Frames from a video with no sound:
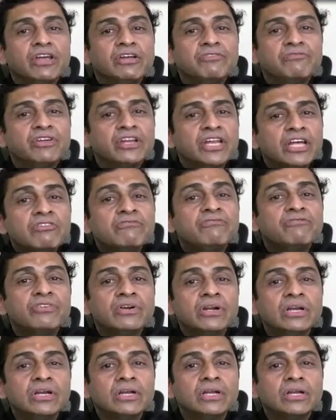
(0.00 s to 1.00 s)
If an
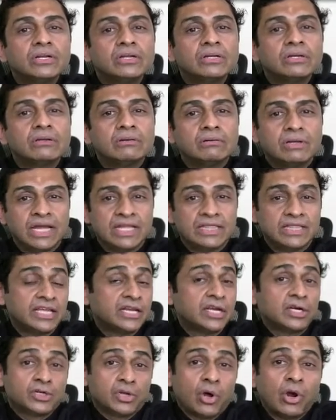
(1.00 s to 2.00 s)
infant and
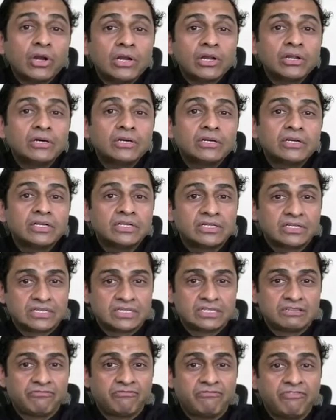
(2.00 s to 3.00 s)
then a toddler
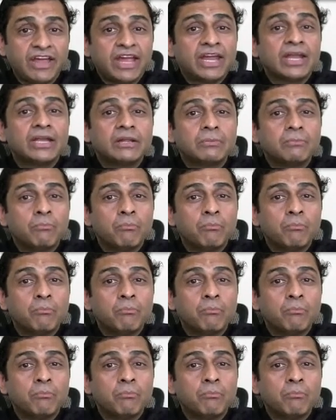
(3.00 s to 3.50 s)
is fed